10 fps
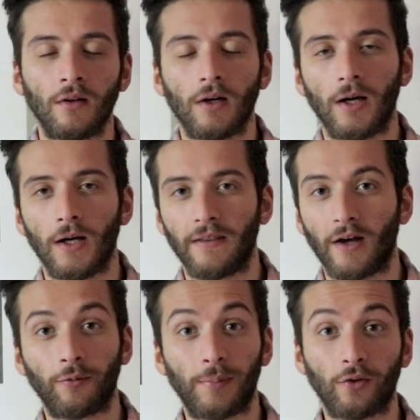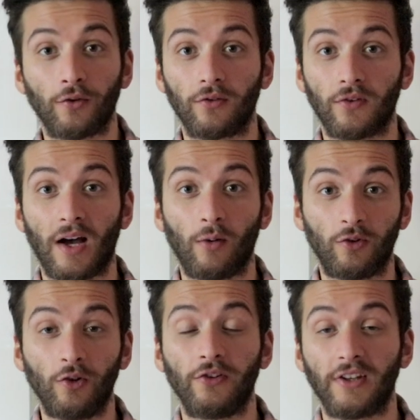And that was because I
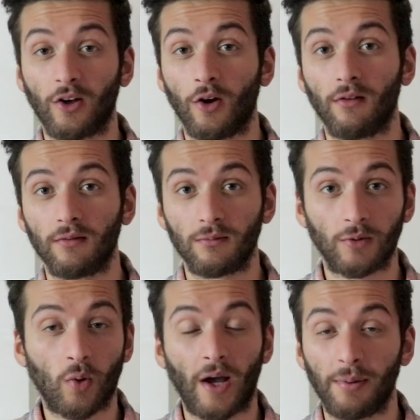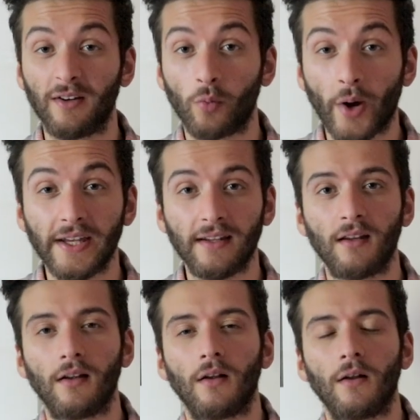was losing a lot, quite a bit of
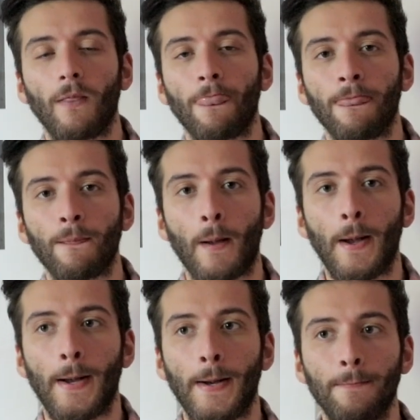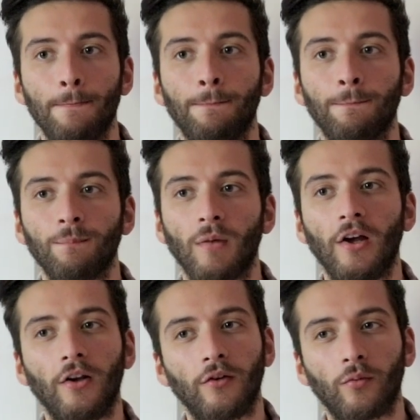weight. Um,
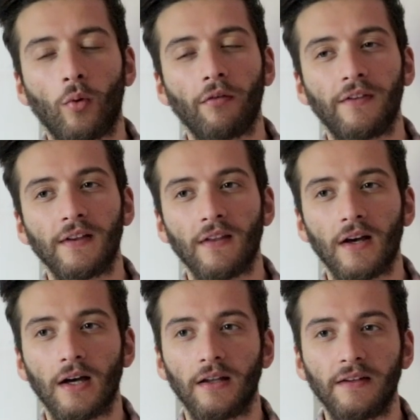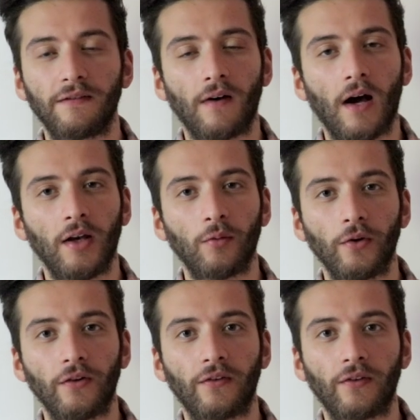and one thing that I did find
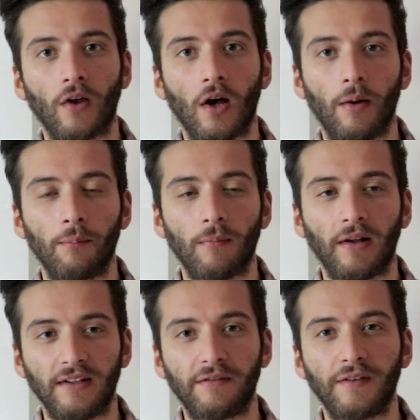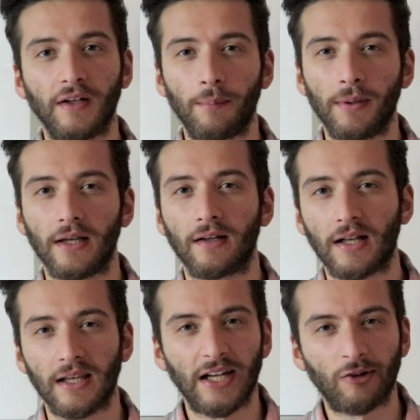was um, I did feel a bit
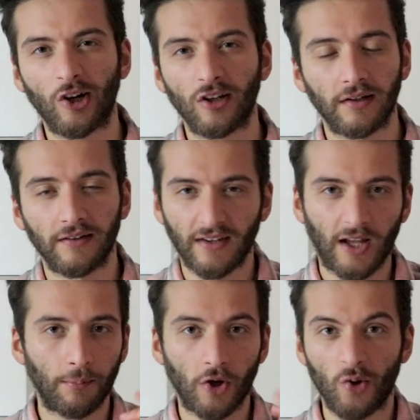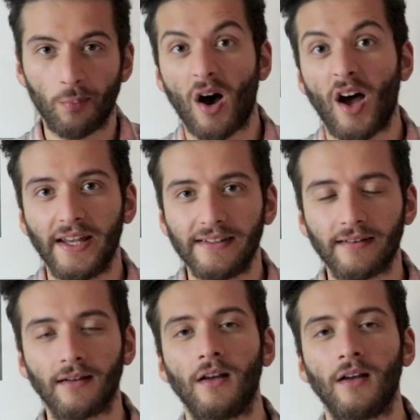clearer inside my own mind